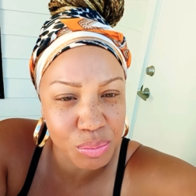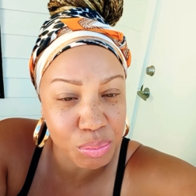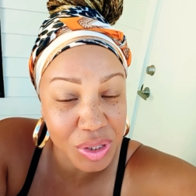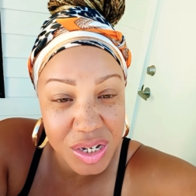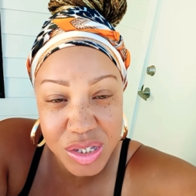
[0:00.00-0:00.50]

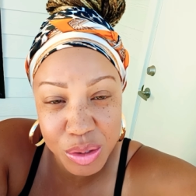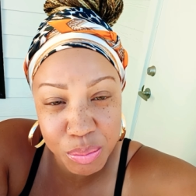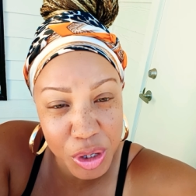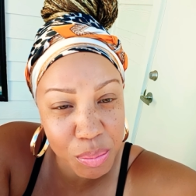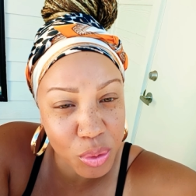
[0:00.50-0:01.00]
blessing
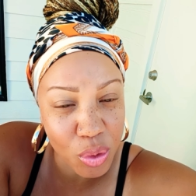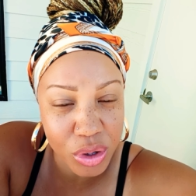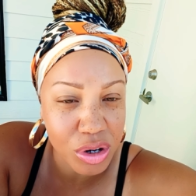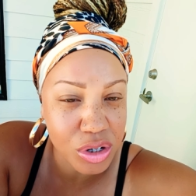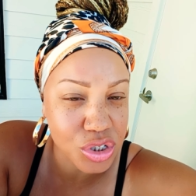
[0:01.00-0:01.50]
people on
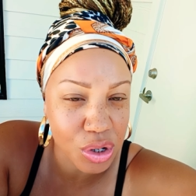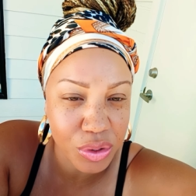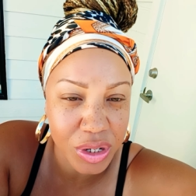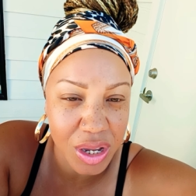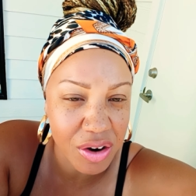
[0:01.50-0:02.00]
our
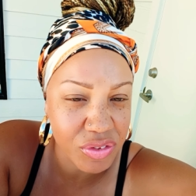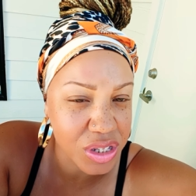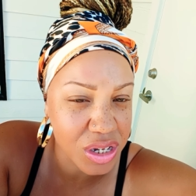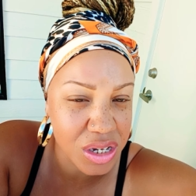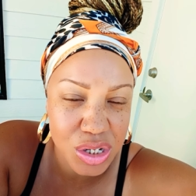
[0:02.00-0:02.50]
journey
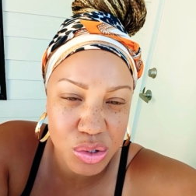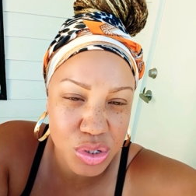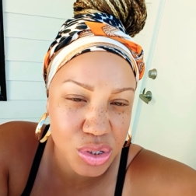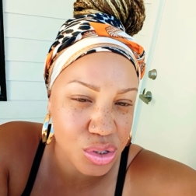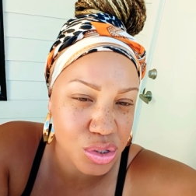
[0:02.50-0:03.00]
everything he tells
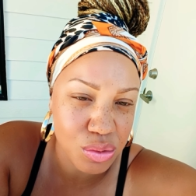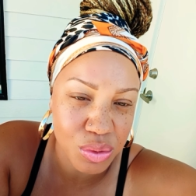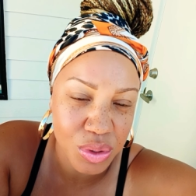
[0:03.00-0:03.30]
us to do